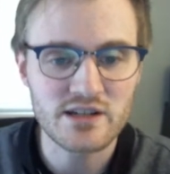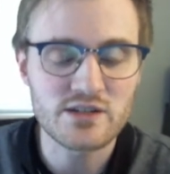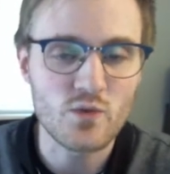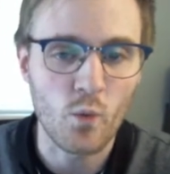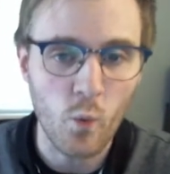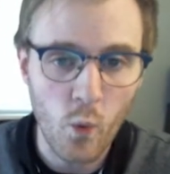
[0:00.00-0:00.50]

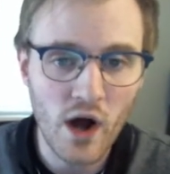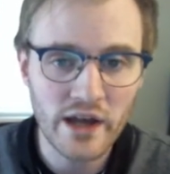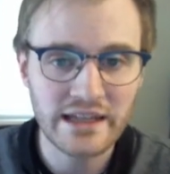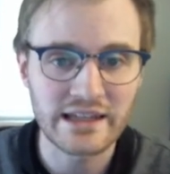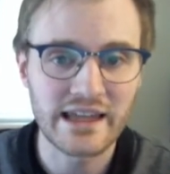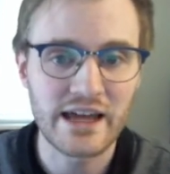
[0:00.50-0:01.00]
it's
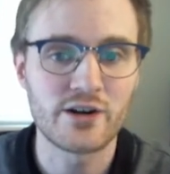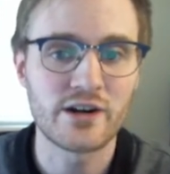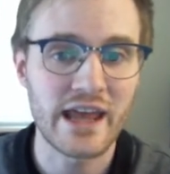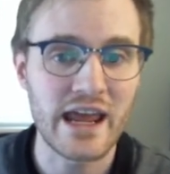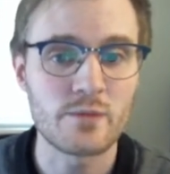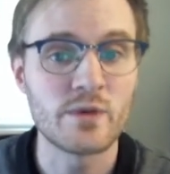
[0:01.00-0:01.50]
one letter
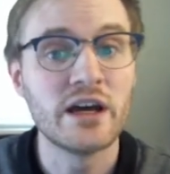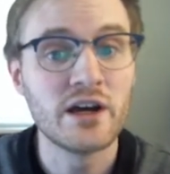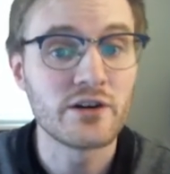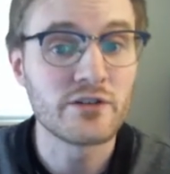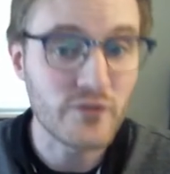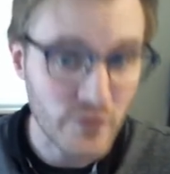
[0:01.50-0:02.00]
name
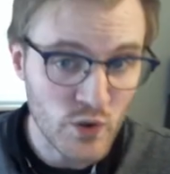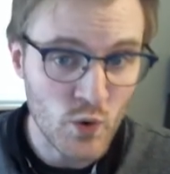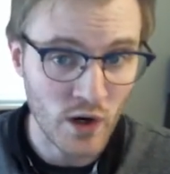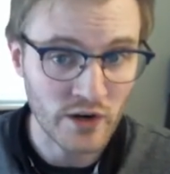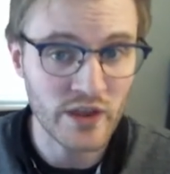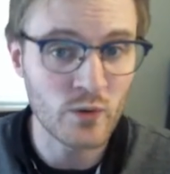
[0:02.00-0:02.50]

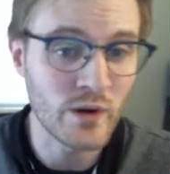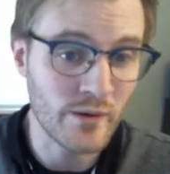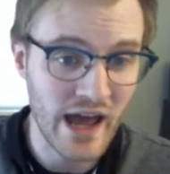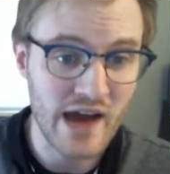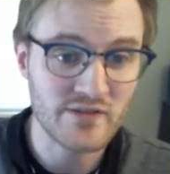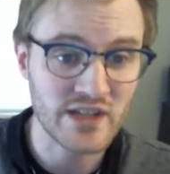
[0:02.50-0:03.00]
fewer that we
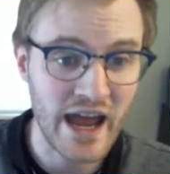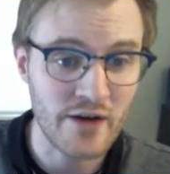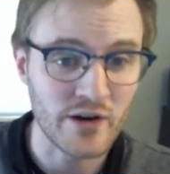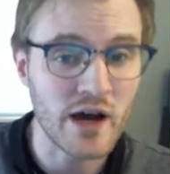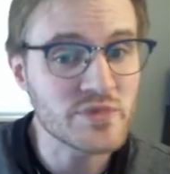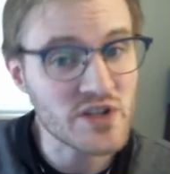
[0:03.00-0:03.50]
would have to
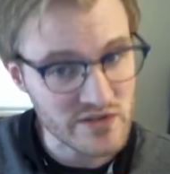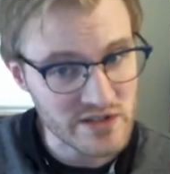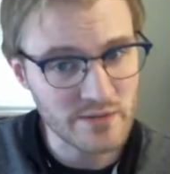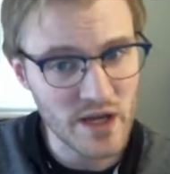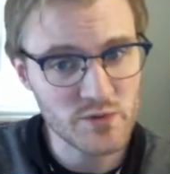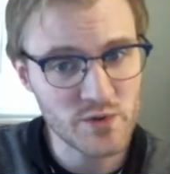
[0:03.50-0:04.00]
count up. So
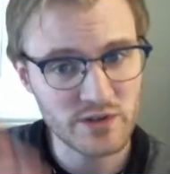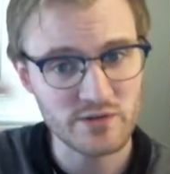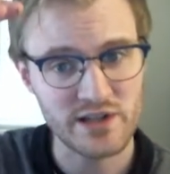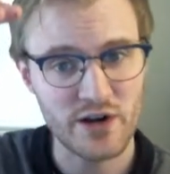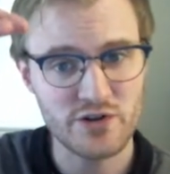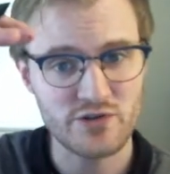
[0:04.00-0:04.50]
sometimes with
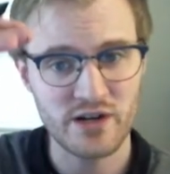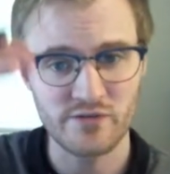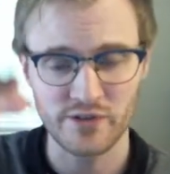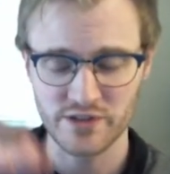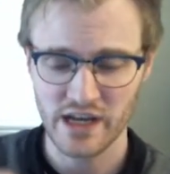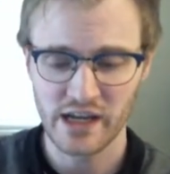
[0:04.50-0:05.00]
those larger
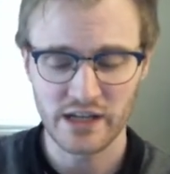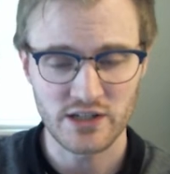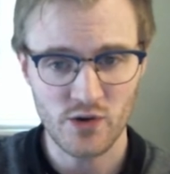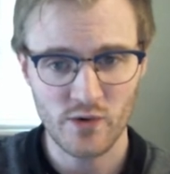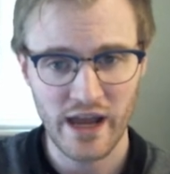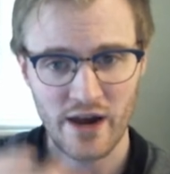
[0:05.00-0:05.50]
intervals,
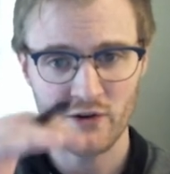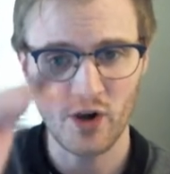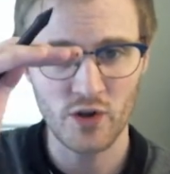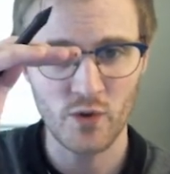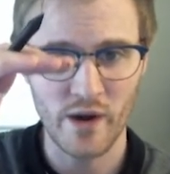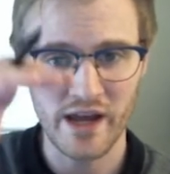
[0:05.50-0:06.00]
don't count
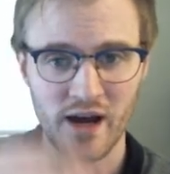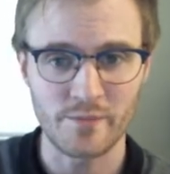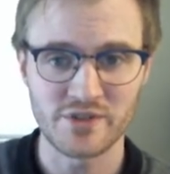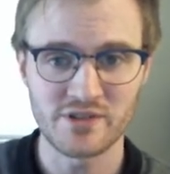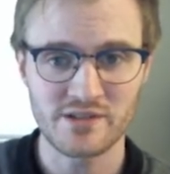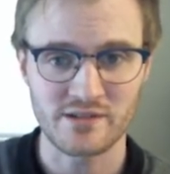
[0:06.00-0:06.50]
all the way
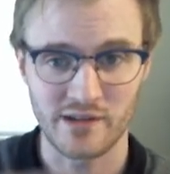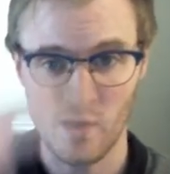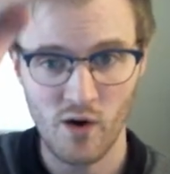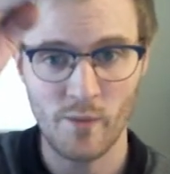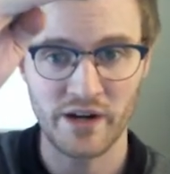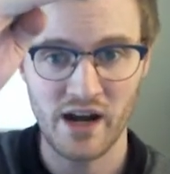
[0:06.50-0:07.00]
up. Just
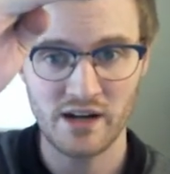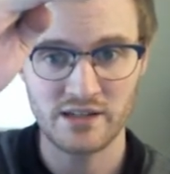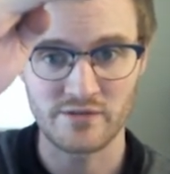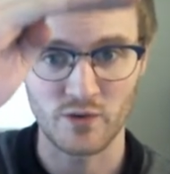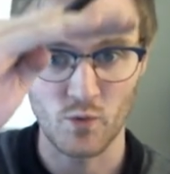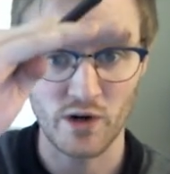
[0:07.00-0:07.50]
go up an
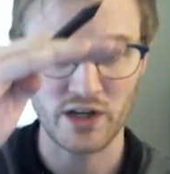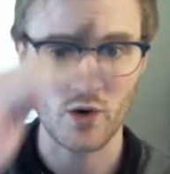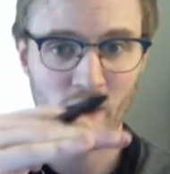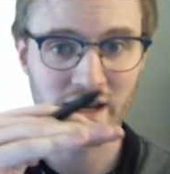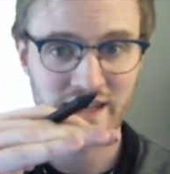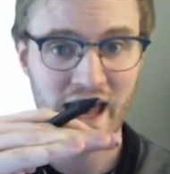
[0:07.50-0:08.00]
octave and work your
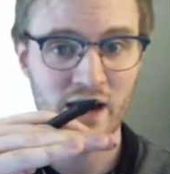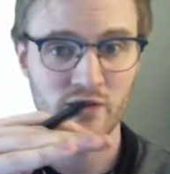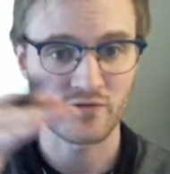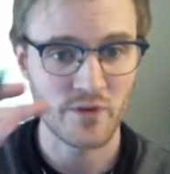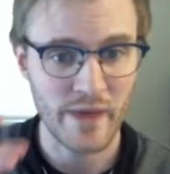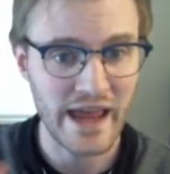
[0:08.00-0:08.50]
way
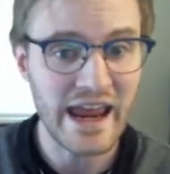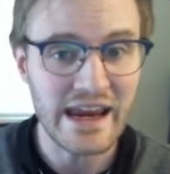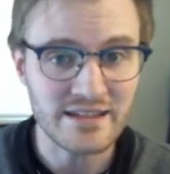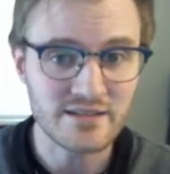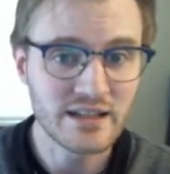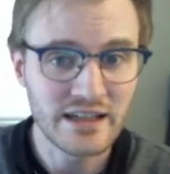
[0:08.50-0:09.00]
down from
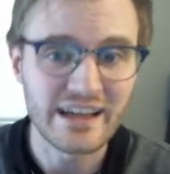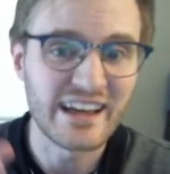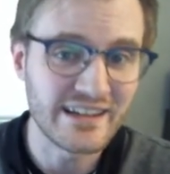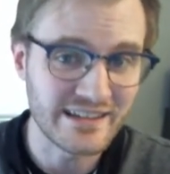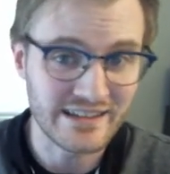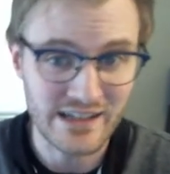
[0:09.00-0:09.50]
8
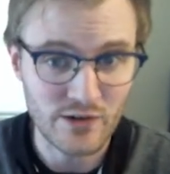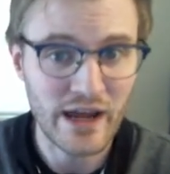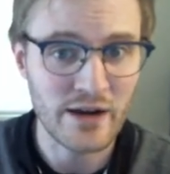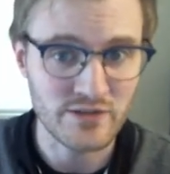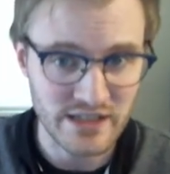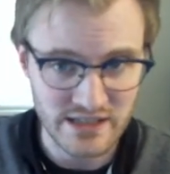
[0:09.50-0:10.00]
and
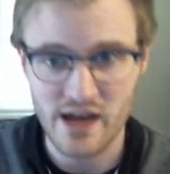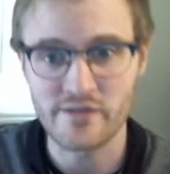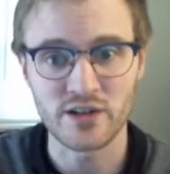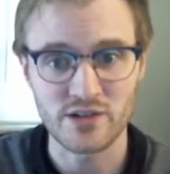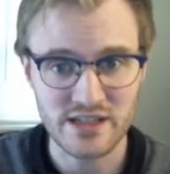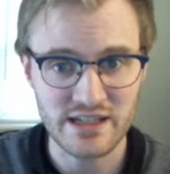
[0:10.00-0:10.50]
count to
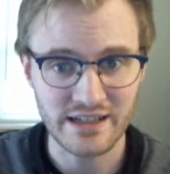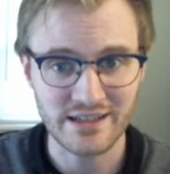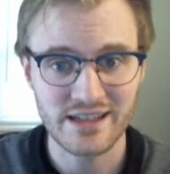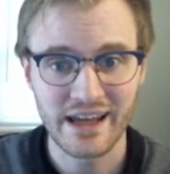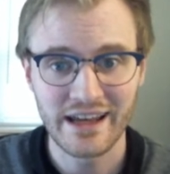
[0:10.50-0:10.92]
7 or 6,